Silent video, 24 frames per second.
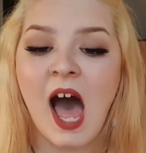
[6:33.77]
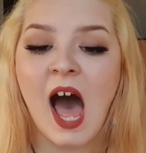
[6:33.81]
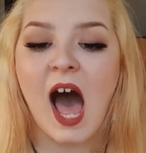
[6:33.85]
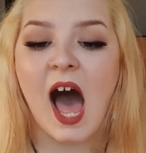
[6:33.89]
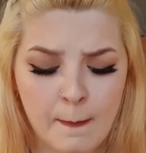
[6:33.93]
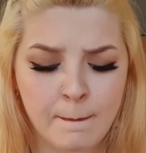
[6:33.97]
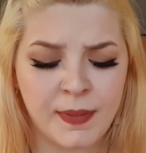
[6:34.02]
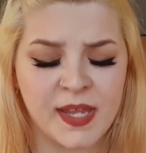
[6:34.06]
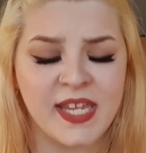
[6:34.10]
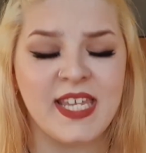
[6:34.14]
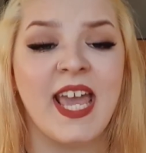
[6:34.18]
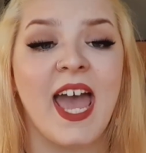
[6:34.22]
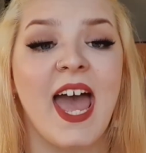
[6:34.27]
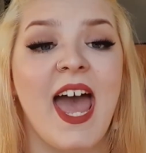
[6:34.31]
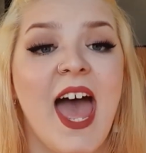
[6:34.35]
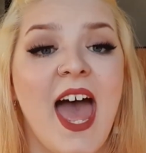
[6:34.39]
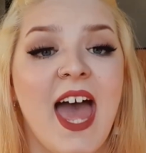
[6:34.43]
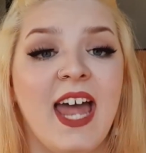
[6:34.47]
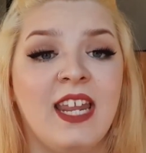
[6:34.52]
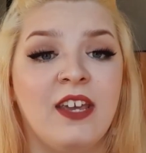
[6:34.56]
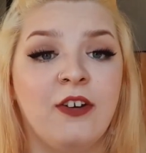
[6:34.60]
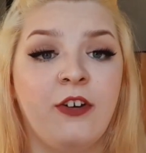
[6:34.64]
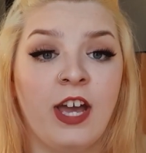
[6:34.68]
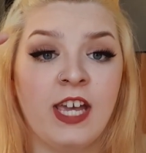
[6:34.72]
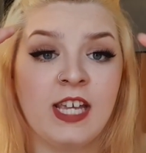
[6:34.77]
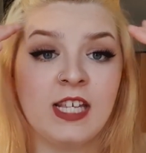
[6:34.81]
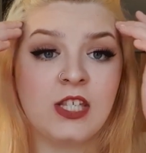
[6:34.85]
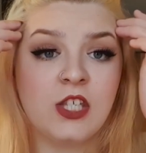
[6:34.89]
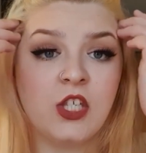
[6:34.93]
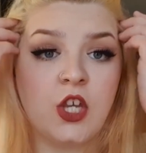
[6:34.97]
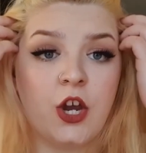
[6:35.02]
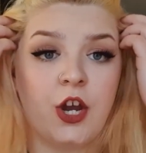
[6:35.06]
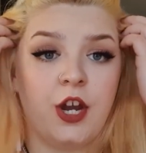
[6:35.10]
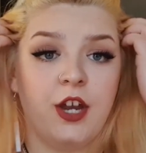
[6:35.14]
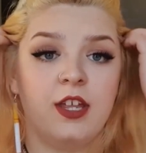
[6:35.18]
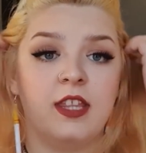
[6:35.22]
But yeah, anyway,
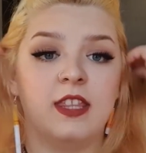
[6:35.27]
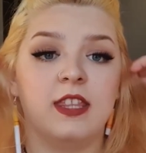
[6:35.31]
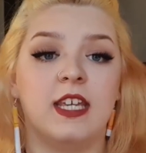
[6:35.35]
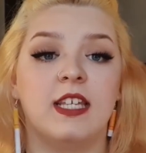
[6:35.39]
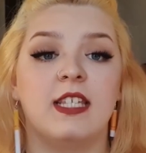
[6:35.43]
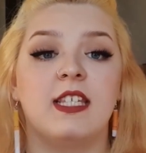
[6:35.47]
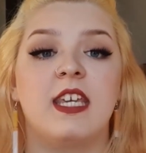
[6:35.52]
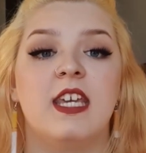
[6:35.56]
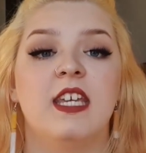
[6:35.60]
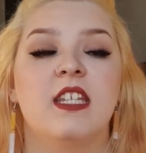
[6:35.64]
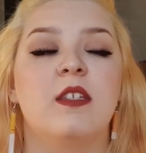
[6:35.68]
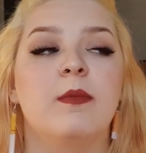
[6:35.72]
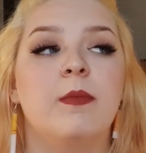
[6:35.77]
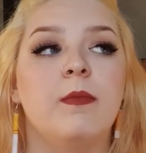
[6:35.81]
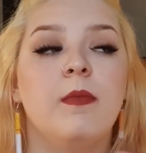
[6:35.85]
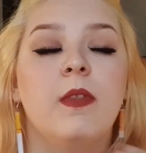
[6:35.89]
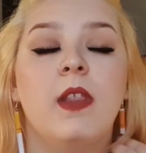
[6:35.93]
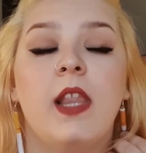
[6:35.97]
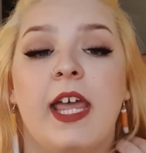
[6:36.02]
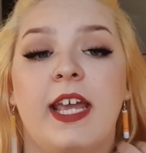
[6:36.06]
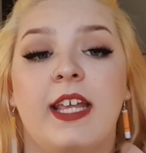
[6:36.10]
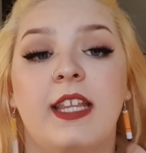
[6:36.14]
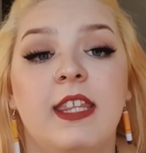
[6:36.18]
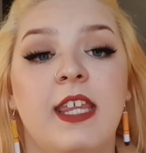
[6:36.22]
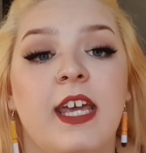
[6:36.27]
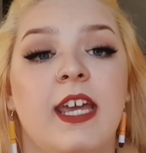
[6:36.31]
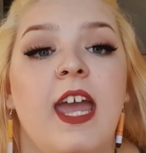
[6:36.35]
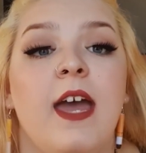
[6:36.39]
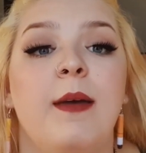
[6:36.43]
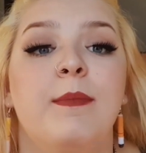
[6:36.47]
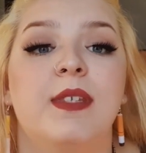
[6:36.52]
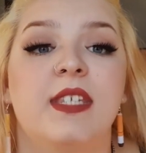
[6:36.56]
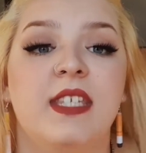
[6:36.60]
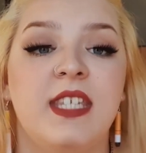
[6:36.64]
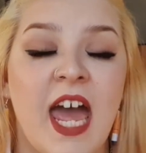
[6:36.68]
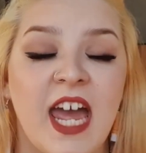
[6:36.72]
so these kids, like, they
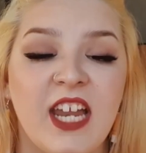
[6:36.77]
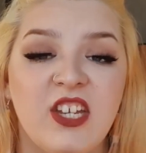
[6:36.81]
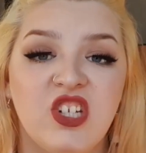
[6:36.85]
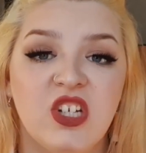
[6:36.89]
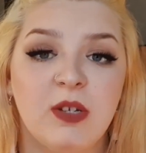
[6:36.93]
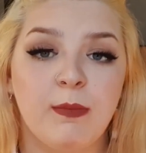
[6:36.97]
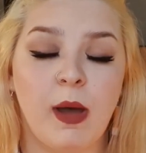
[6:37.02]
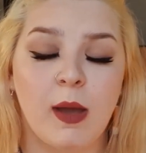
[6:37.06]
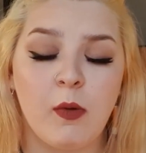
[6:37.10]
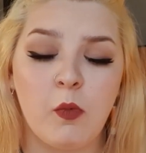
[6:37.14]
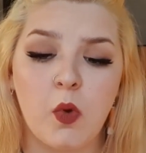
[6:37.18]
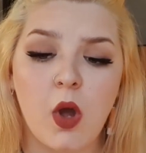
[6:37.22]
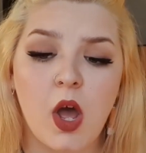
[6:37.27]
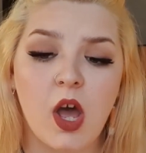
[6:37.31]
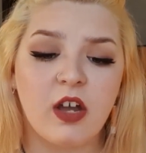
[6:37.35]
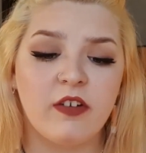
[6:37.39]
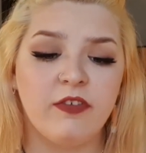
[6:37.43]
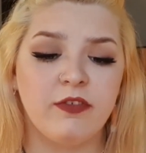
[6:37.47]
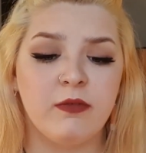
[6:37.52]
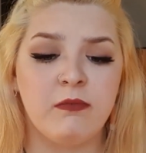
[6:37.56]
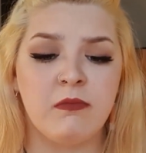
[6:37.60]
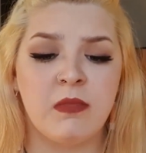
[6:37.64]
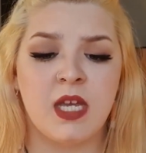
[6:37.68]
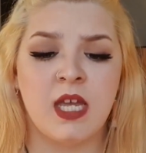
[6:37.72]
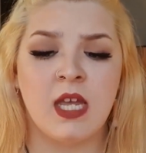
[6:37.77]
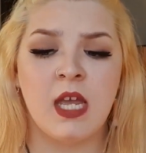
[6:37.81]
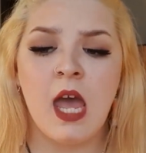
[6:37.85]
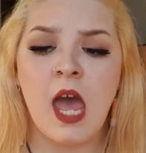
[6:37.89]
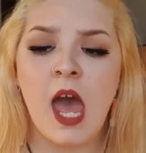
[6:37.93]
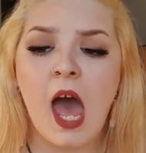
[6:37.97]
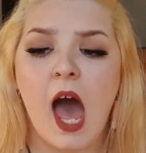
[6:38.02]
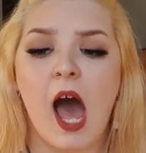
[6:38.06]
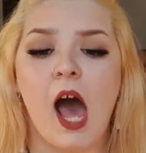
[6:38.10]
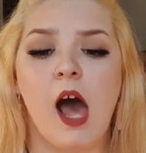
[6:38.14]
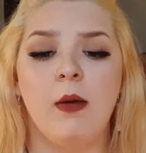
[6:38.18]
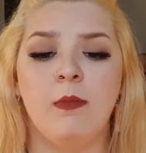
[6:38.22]
kept snatching my work from me,
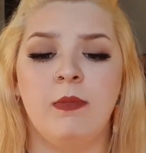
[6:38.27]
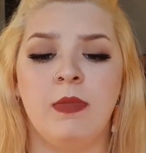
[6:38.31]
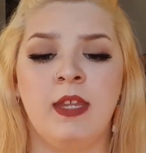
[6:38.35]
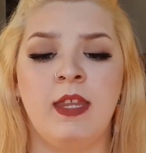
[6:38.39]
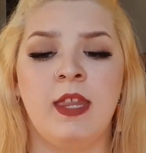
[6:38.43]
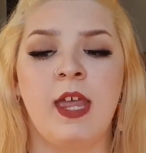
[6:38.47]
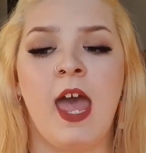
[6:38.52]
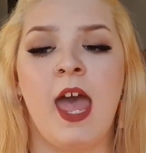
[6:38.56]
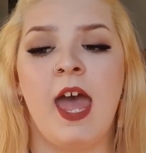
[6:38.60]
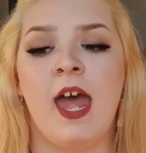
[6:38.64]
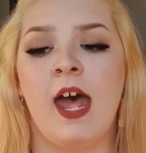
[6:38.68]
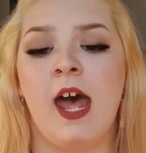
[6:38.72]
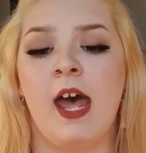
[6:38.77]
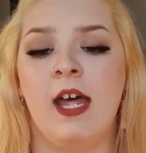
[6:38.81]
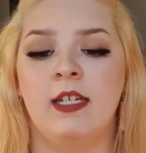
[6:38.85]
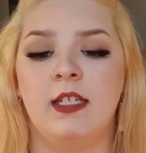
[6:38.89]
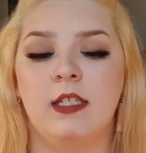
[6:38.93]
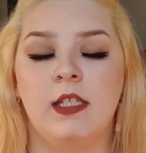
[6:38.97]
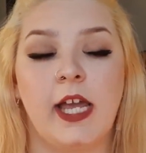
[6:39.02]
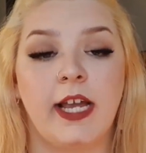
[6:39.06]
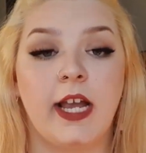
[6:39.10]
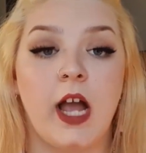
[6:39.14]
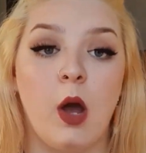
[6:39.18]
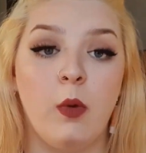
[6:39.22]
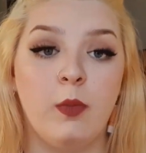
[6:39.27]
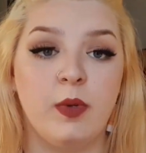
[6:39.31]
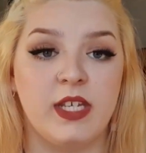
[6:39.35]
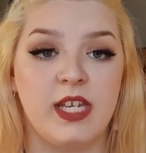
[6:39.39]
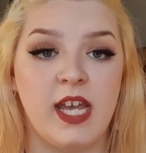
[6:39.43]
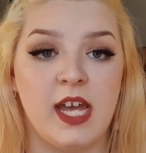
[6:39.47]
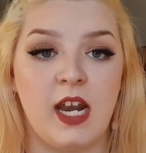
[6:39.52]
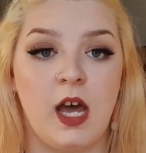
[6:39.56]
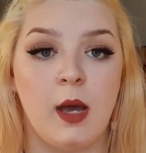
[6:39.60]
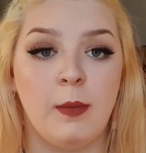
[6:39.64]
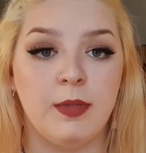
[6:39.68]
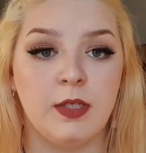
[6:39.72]
and like I would
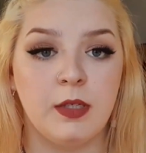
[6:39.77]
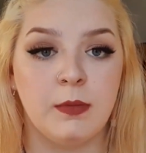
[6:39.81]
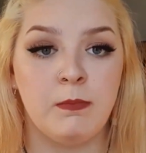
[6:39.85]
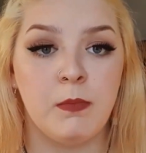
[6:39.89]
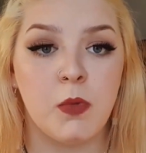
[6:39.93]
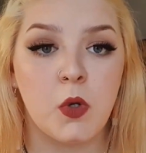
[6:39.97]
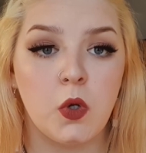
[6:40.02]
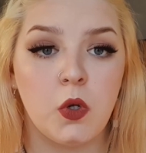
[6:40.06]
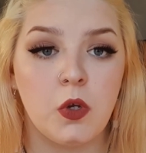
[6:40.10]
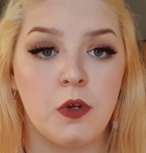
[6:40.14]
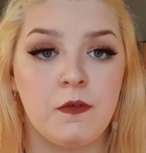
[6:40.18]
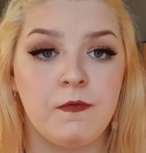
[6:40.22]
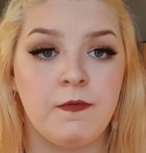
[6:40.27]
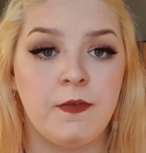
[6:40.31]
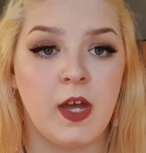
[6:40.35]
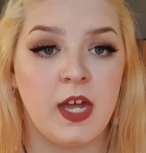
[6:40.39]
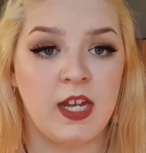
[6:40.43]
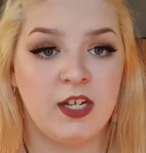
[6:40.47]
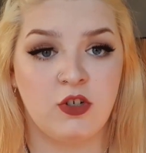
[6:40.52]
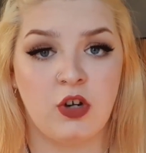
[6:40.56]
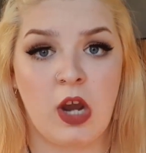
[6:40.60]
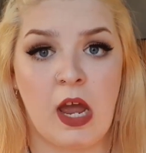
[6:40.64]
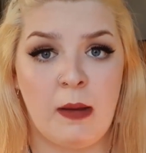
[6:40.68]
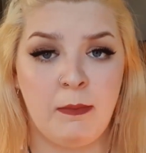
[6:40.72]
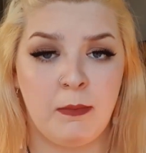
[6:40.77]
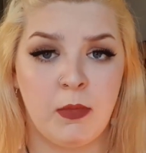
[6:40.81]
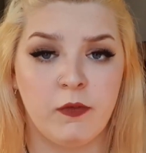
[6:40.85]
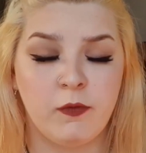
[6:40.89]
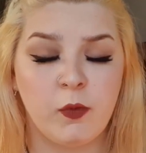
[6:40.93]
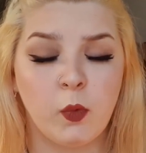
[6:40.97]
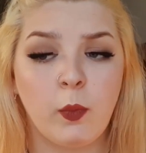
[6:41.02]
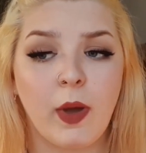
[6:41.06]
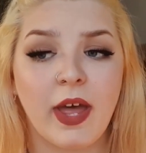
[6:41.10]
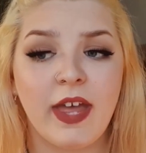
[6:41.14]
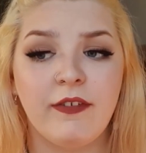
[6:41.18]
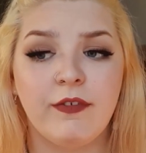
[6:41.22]
get up to move and try and move
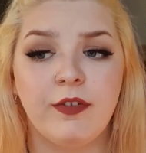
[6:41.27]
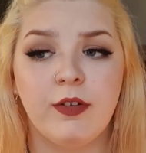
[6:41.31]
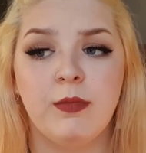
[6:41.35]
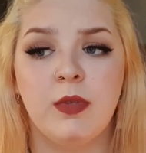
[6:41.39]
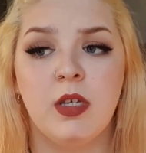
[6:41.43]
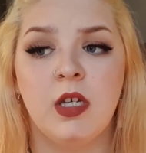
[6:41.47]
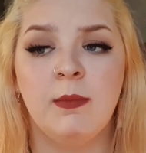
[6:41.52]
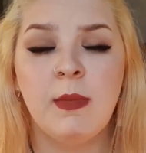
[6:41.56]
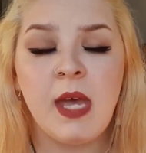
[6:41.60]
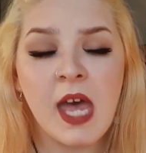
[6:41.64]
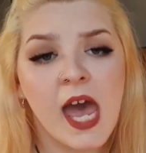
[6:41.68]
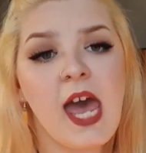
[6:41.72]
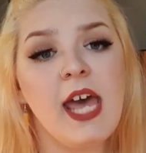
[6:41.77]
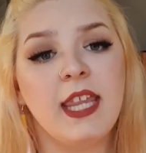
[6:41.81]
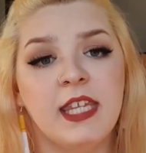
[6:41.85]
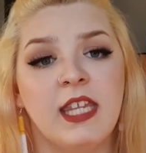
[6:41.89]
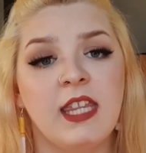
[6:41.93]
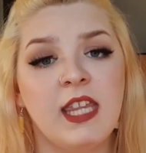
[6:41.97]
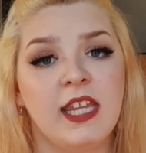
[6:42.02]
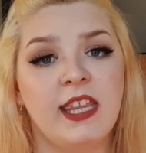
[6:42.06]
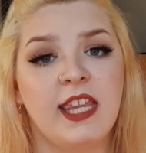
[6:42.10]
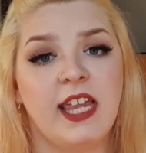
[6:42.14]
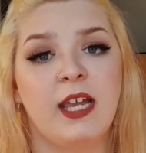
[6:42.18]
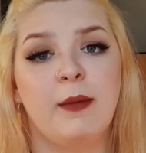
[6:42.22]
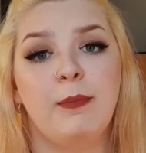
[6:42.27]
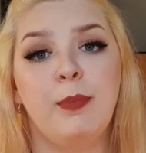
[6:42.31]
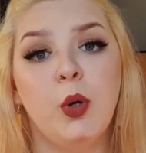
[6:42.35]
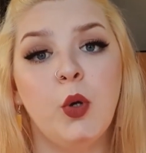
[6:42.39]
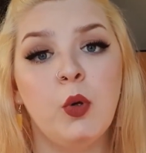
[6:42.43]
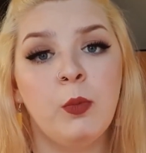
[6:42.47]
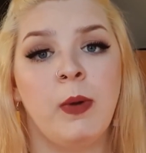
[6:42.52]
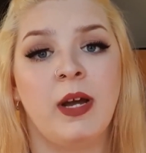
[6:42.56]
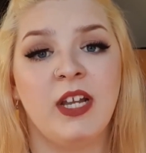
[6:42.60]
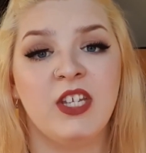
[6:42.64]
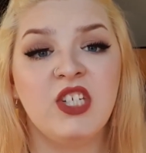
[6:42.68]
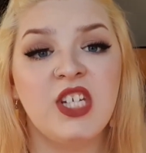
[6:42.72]
away from them, and then they'd like pull
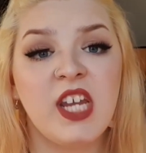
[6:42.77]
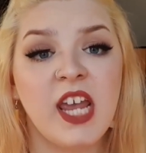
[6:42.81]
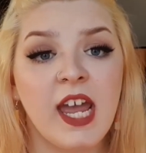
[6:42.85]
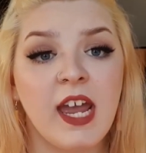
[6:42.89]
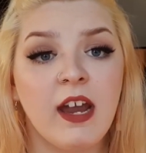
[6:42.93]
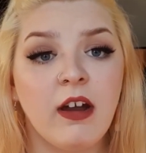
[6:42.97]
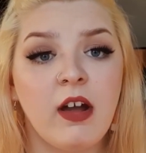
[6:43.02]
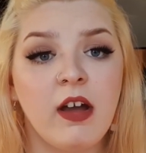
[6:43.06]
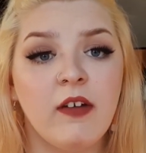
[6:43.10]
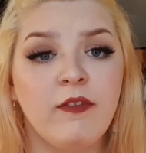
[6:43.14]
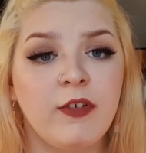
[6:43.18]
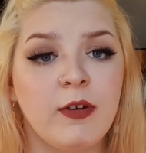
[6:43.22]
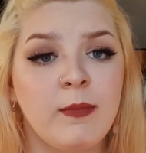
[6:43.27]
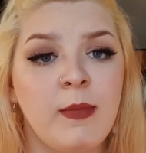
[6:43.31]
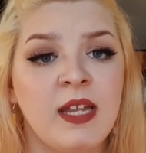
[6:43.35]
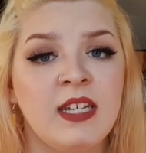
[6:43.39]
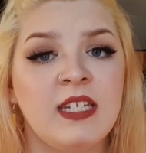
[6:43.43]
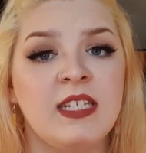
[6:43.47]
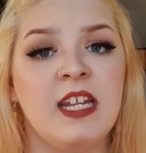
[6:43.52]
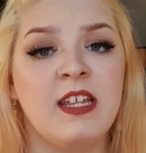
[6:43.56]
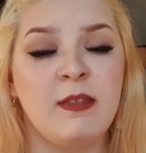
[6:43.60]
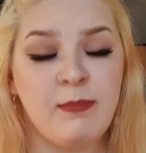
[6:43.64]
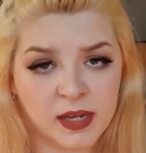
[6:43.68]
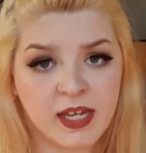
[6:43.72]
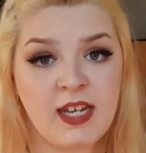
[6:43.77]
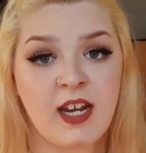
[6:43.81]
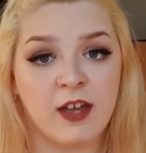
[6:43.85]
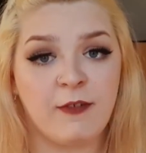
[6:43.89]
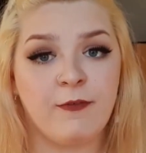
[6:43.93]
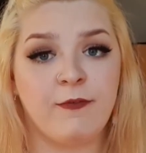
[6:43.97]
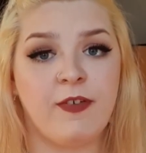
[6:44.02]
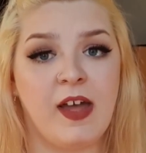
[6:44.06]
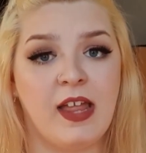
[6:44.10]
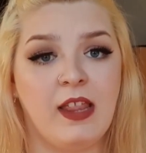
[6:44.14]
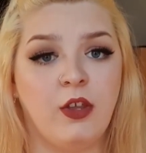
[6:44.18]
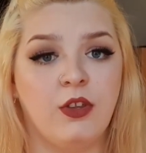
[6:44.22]
my chair up from underneath me and I
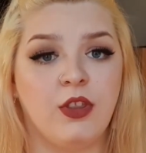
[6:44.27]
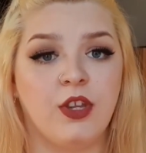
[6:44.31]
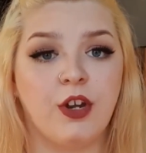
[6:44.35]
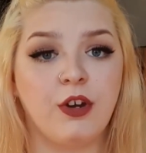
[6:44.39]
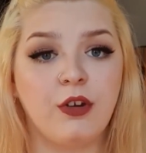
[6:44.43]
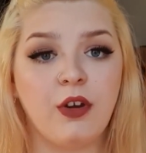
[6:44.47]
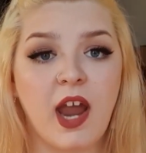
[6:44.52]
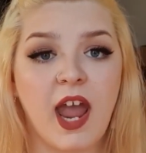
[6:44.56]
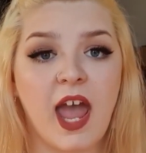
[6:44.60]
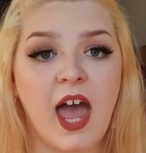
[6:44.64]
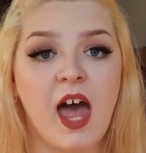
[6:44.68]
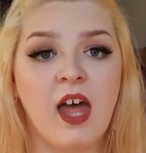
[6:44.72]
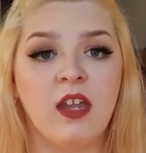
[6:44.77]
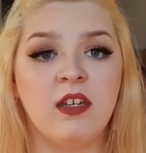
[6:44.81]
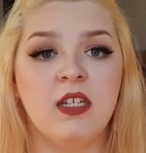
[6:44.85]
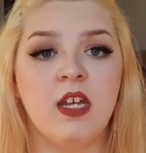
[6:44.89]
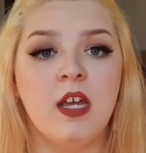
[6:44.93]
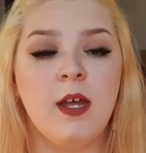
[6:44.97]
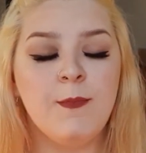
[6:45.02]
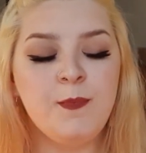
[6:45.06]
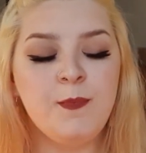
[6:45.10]
fell on the ground.